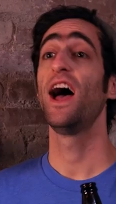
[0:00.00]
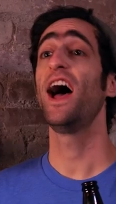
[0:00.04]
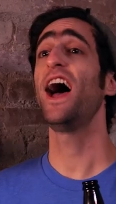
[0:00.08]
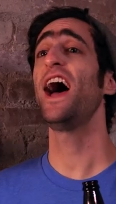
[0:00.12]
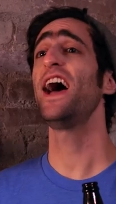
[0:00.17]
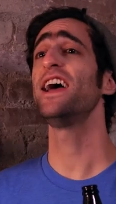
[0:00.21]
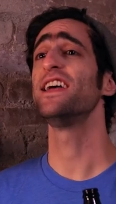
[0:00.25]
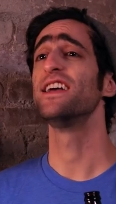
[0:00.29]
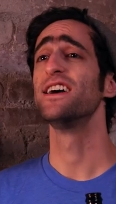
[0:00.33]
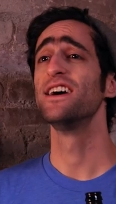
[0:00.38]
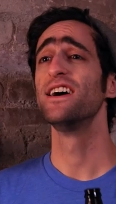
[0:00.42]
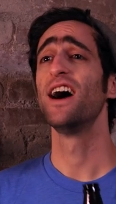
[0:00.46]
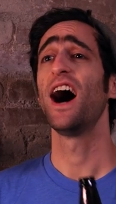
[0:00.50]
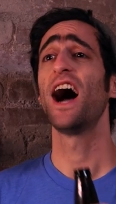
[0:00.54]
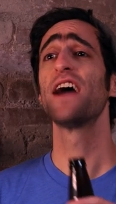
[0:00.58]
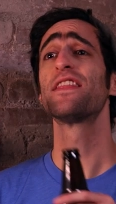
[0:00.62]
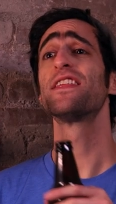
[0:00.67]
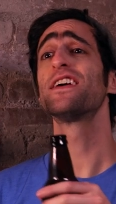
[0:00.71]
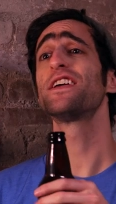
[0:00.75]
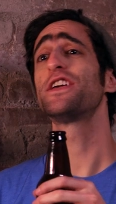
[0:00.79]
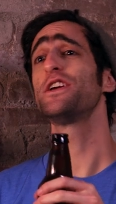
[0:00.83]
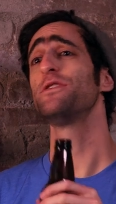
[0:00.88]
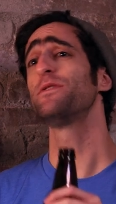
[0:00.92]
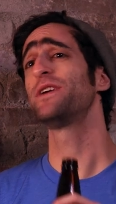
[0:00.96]
Hey, I
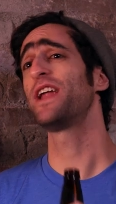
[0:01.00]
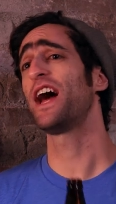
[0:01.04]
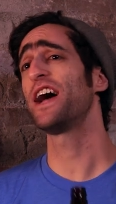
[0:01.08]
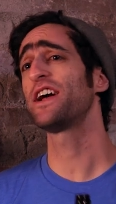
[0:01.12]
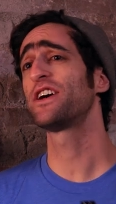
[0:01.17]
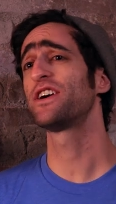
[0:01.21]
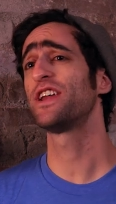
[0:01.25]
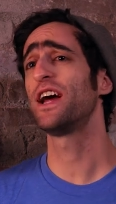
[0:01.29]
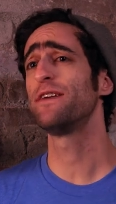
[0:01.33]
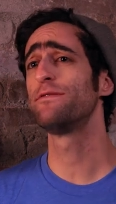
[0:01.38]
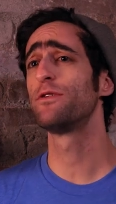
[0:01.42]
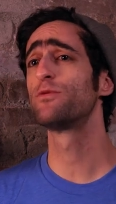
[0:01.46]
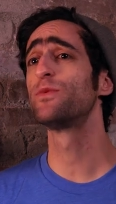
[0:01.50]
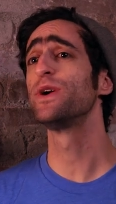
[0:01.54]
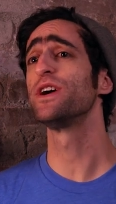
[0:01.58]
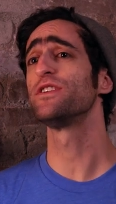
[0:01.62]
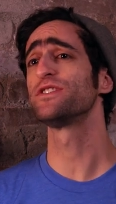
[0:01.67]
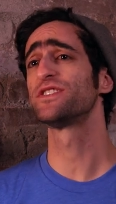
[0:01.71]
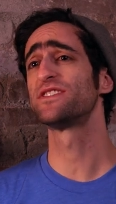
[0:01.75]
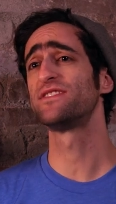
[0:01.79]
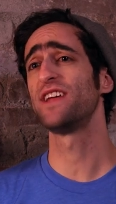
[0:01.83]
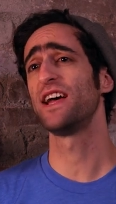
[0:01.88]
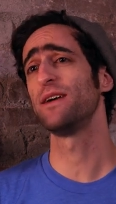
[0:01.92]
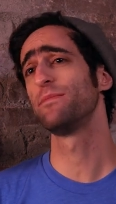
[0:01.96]
think you and I could have a real
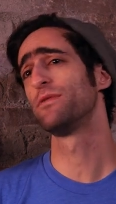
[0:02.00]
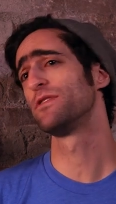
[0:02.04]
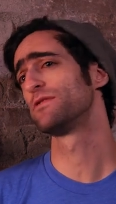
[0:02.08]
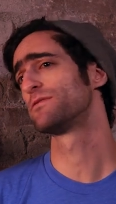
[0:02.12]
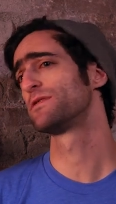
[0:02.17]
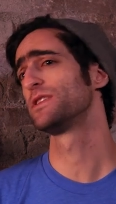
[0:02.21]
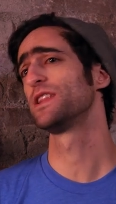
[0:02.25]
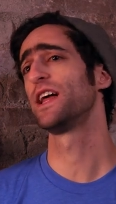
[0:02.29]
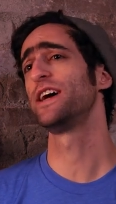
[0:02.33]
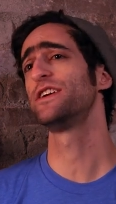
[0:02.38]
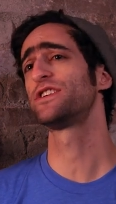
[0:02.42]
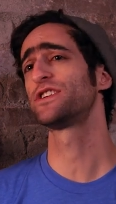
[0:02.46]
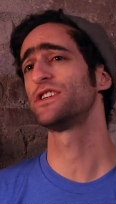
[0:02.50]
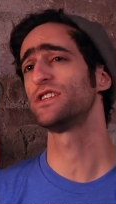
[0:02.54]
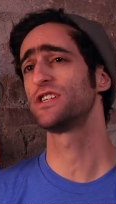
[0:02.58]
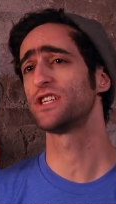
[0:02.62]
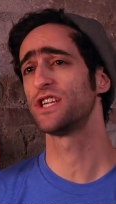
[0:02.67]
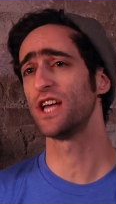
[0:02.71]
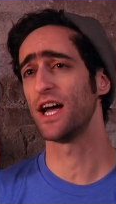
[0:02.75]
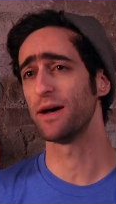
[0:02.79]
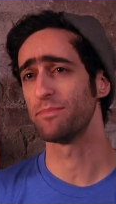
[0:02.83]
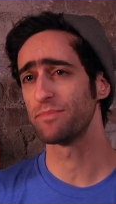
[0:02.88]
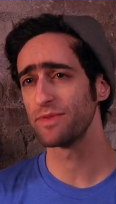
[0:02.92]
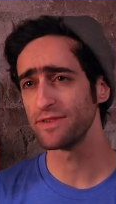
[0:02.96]
stable
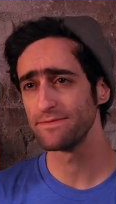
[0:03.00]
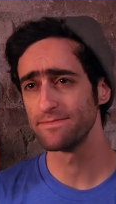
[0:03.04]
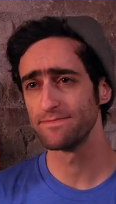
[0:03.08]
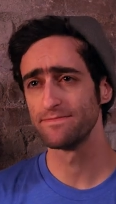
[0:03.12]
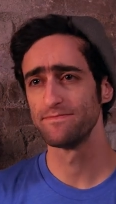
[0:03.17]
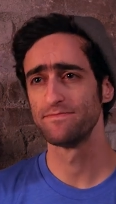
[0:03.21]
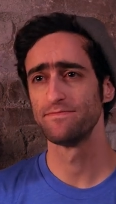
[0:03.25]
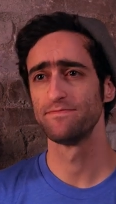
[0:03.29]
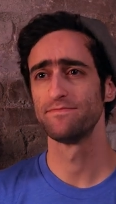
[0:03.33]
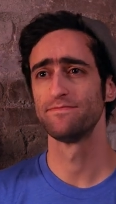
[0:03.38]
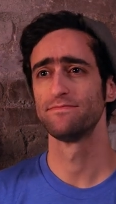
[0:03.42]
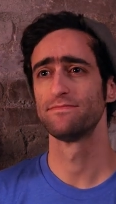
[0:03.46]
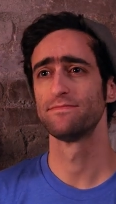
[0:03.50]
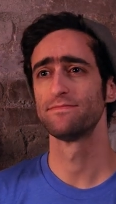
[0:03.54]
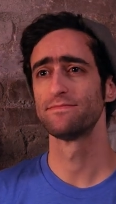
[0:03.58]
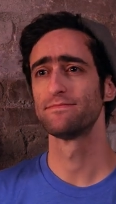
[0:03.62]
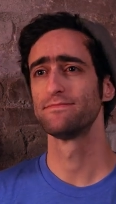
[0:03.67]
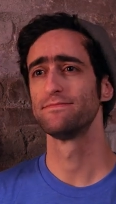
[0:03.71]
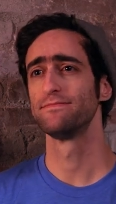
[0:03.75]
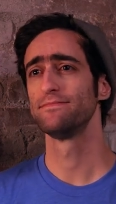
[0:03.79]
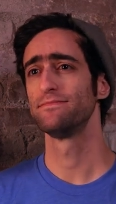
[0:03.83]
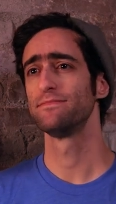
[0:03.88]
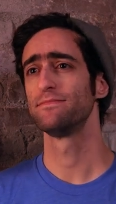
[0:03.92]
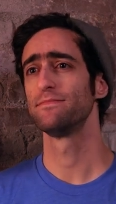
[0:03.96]
relationship.
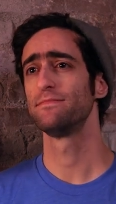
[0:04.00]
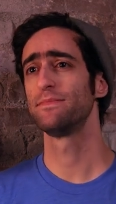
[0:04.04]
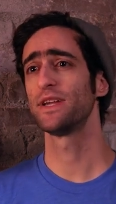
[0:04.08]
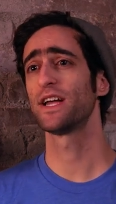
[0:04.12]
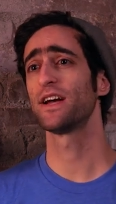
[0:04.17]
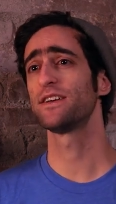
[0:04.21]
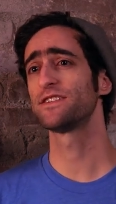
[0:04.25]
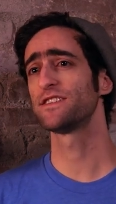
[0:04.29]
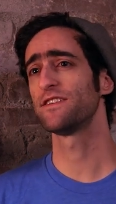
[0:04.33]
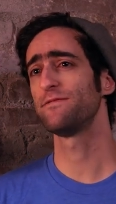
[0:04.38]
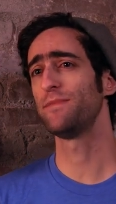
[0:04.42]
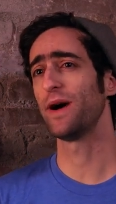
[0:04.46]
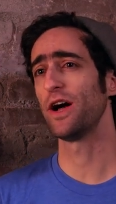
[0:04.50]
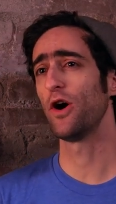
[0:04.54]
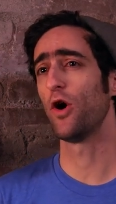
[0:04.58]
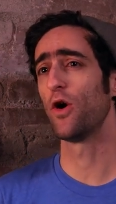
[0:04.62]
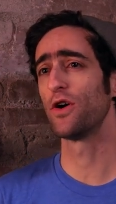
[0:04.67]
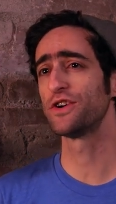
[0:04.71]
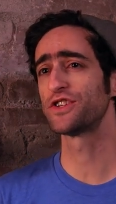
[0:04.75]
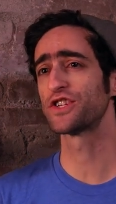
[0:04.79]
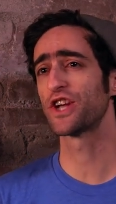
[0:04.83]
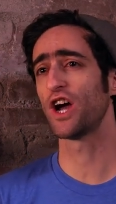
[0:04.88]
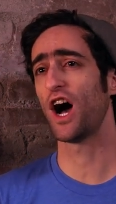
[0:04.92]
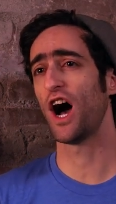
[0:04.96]
Because of my
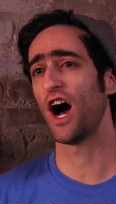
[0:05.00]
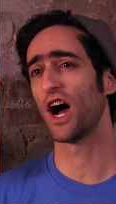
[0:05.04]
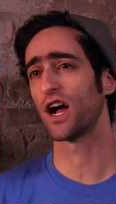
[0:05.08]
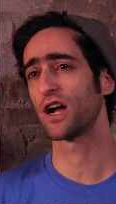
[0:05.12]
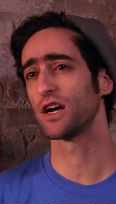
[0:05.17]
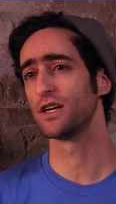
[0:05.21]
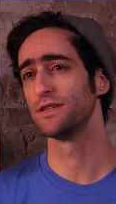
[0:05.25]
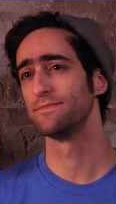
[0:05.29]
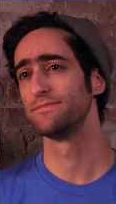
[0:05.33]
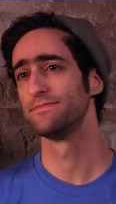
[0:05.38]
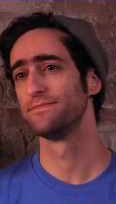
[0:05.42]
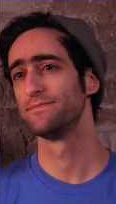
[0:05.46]
horse cock.